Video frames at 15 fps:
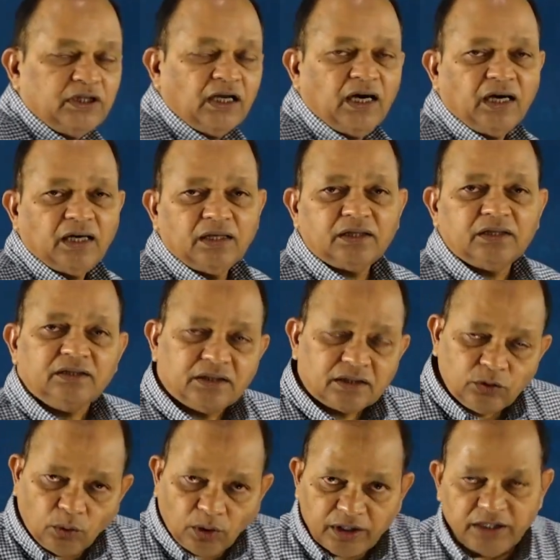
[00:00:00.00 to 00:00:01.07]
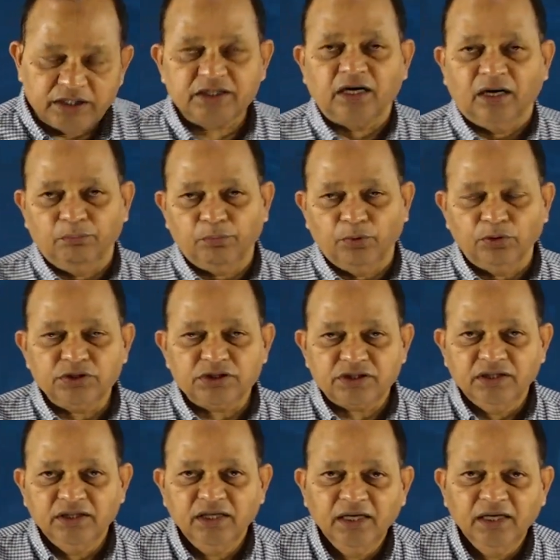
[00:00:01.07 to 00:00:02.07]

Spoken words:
the coordination compounds,